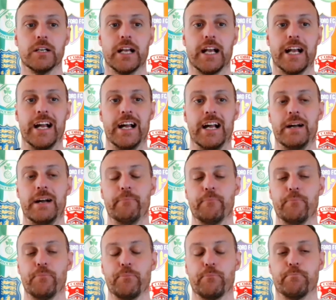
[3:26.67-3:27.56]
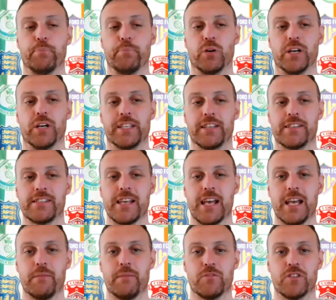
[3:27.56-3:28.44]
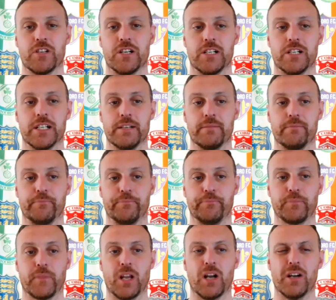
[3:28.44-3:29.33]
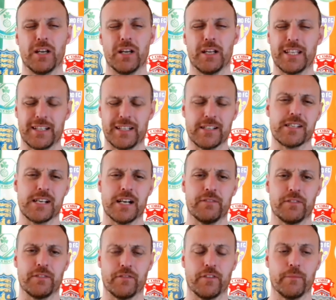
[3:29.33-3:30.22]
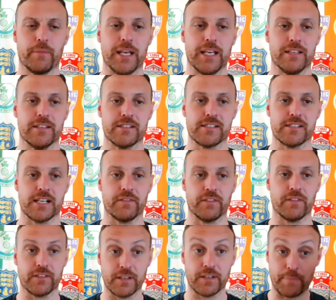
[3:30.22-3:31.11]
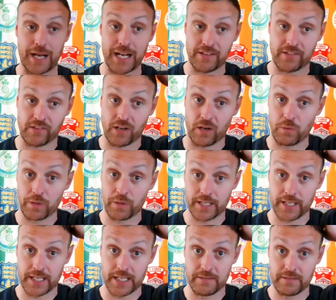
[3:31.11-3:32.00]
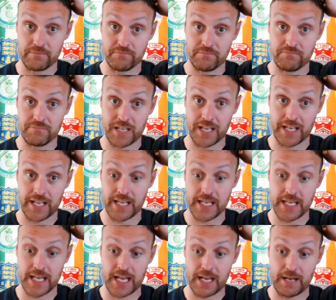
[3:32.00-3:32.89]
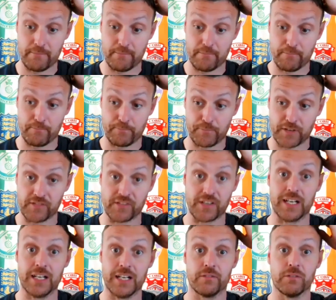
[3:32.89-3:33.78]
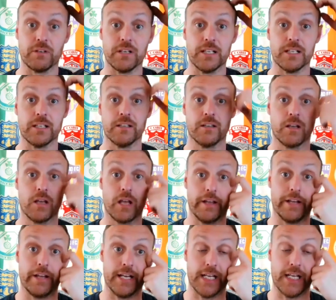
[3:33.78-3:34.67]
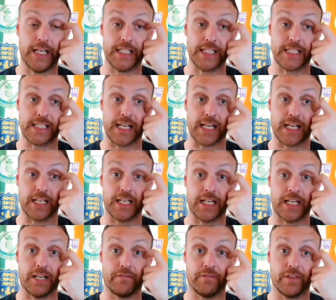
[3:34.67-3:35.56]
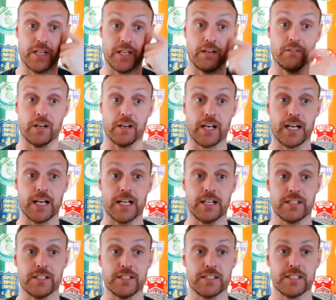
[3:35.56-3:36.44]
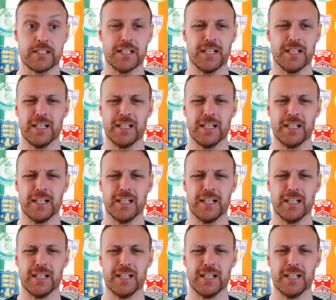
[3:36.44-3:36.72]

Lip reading: But at the same time, they deserved it for me. They deserved it. I think Pats got what they deserved, really, in the second half in that regard. And,